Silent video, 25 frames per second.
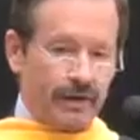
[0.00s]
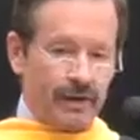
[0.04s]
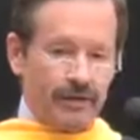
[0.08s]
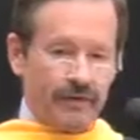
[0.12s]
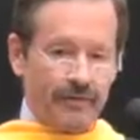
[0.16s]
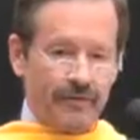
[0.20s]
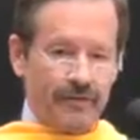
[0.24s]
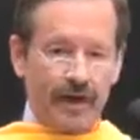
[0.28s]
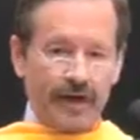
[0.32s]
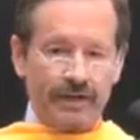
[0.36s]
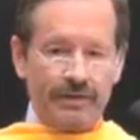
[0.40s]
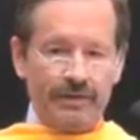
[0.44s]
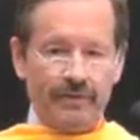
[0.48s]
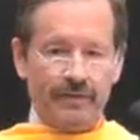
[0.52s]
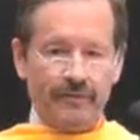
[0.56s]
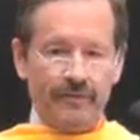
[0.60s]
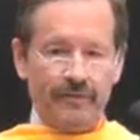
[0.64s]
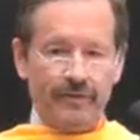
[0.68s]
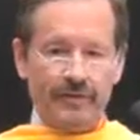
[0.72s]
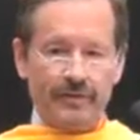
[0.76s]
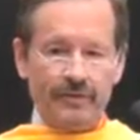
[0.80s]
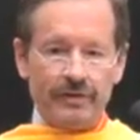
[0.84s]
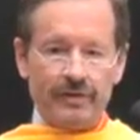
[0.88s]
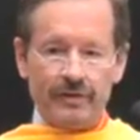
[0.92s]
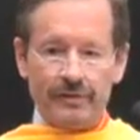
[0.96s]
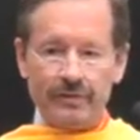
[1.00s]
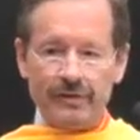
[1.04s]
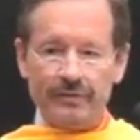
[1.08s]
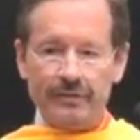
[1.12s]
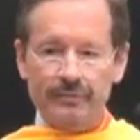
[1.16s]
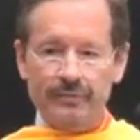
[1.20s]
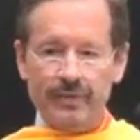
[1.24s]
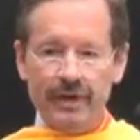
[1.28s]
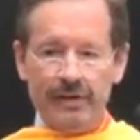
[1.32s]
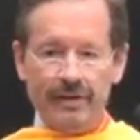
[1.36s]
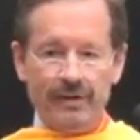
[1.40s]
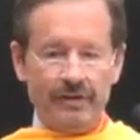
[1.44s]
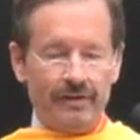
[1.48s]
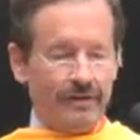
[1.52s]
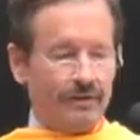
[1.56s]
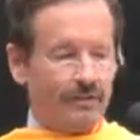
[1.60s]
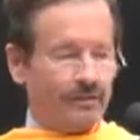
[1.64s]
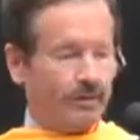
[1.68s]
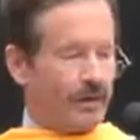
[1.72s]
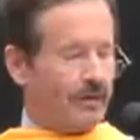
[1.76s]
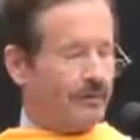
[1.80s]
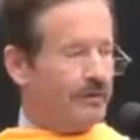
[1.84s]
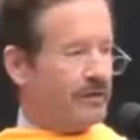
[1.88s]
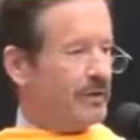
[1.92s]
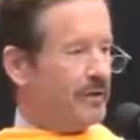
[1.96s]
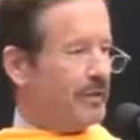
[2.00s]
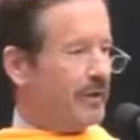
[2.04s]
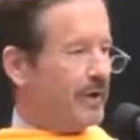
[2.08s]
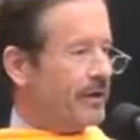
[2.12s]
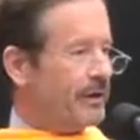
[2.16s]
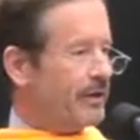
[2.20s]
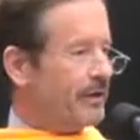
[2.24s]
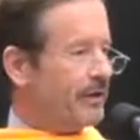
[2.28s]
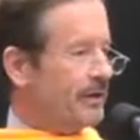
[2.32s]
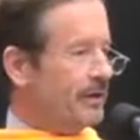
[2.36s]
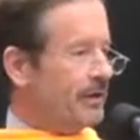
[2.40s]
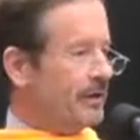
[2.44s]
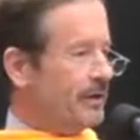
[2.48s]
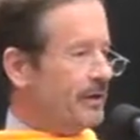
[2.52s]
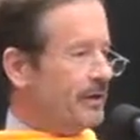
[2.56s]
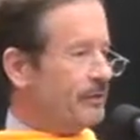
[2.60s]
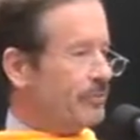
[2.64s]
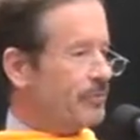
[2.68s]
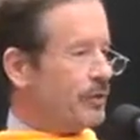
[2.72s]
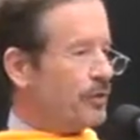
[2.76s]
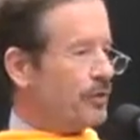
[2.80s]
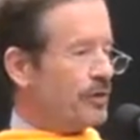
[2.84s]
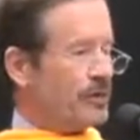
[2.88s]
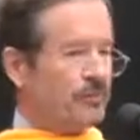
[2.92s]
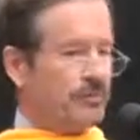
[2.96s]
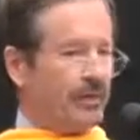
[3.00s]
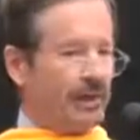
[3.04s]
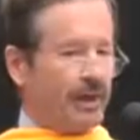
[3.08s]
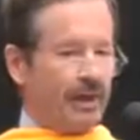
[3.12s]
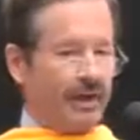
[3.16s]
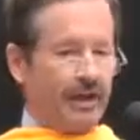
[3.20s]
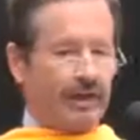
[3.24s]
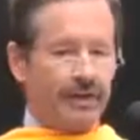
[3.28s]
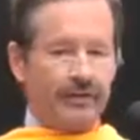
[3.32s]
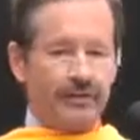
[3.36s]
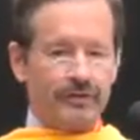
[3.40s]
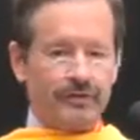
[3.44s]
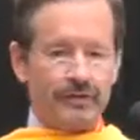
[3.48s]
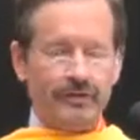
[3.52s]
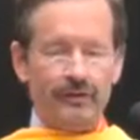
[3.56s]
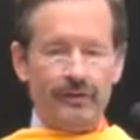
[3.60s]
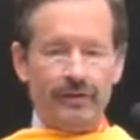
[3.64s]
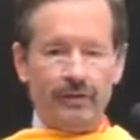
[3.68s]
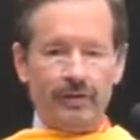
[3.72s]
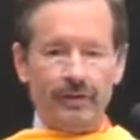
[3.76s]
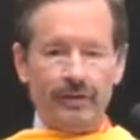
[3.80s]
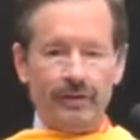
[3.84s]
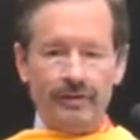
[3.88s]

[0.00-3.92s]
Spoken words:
The fact that a physicist made the discovery rather than the important biologists who